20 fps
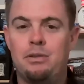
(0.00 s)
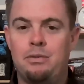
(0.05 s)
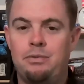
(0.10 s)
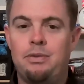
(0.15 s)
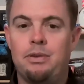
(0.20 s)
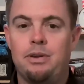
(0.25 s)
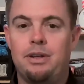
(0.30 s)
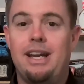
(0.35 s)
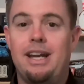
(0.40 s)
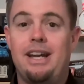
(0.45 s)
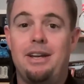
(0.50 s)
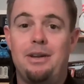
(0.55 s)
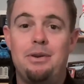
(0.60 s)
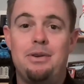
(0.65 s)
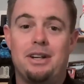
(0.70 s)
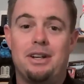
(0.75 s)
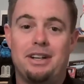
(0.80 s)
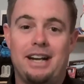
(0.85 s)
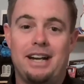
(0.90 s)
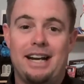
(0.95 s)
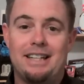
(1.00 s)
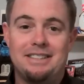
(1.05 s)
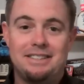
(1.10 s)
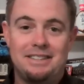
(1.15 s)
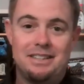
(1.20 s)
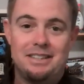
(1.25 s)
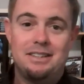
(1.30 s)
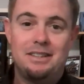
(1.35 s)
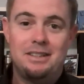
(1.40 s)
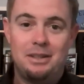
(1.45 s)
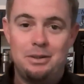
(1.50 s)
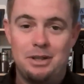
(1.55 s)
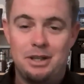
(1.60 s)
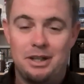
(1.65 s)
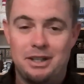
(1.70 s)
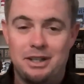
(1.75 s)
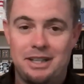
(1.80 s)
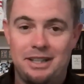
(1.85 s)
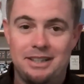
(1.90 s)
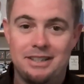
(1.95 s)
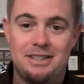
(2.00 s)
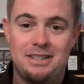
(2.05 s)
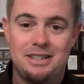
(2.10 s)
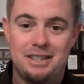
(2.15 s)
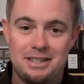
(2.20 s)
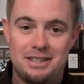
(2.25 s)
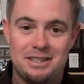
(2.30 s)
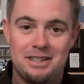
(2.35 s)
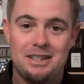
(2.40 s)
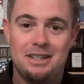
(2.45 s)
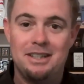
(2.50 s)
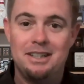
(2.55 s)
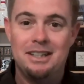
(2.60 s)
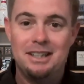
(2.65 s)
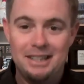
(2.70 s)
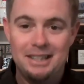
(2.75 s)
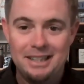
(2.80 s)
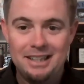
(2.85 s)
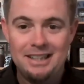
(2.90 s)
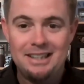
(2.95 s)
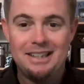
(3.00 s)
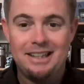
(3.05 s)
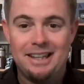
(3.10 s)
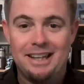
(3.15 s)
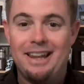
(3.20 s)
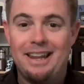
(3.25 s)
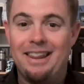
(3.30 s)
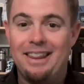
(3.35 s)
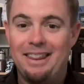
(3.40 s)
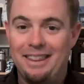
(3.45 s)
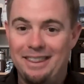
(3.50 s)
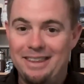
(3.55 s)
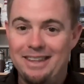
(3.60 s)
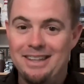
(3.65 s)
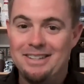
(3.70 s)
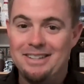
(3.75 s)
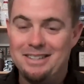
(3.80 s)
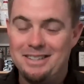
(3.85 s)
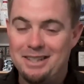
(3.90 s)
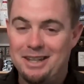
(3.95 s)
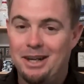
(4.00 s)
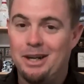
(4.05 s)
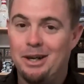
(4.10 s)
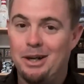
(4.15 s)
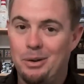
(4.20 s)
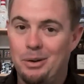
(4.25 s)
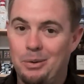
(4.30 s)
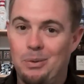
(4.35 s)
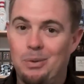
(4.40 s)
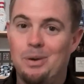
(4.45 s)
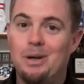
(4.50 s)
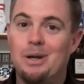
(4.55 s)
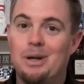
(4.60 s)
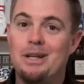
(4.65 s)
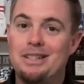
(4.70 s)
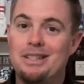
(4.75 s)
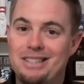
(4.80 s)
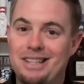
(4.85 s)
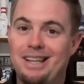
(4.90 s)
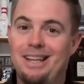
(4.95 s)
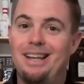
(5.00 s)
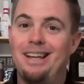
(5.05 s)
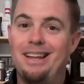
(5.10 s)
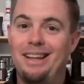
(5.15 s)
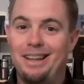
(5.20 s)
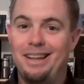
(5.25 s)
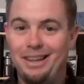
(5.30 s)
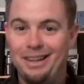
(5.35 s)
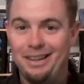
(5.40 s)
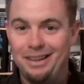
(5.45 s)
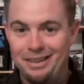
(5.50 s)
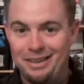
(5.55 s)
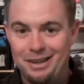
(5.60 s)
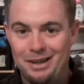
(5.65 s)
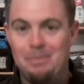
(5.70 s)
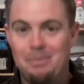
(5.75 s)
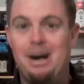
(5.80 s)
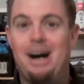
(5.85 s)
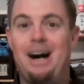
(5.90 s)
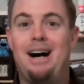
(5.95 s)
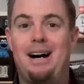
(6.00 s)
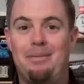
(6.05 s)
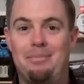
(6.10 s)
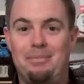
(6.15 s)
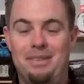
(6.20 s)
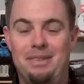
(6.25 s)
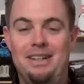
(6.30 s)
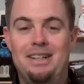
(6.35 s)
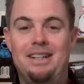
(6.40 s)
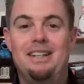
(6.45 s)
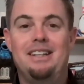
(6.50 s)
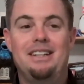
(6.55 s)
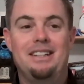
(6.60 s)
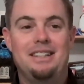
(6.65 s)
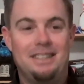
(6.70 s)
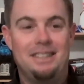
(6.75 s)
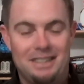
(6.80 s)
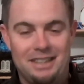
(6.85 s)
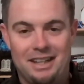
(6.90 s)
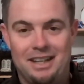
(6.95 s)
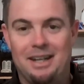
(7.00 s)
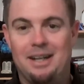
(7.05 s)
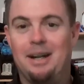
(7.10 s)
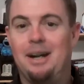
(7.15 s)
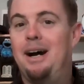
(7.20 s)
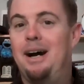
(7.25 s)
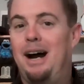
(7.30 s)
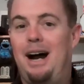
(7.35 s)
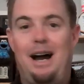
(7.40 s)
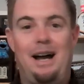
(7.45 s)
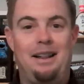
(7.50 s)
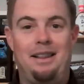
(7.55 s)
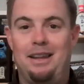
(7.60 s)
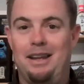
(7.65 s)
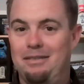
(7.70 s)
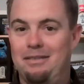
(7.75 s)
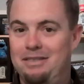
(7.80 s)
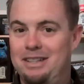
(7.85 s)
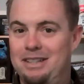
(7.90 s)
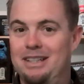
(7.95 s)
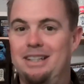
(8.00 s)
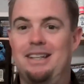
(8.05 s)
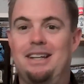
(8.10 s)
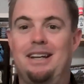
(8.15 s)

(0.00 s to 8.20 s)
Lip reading: for you young guys, you young kids listening, this sucker was the bomb. I loved it.